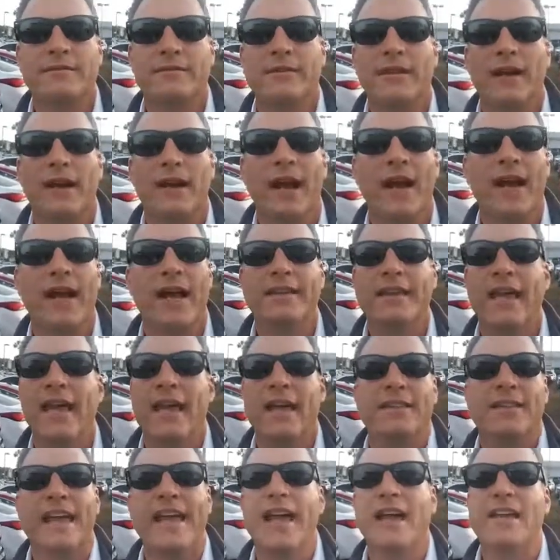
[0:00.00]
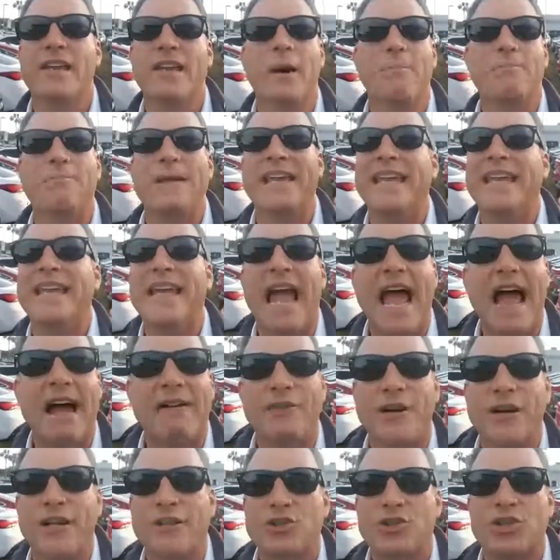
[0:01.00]
All right? They end up being
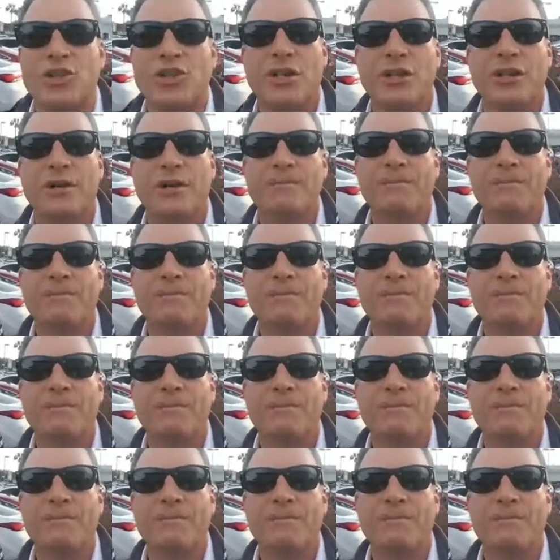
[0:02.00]
average.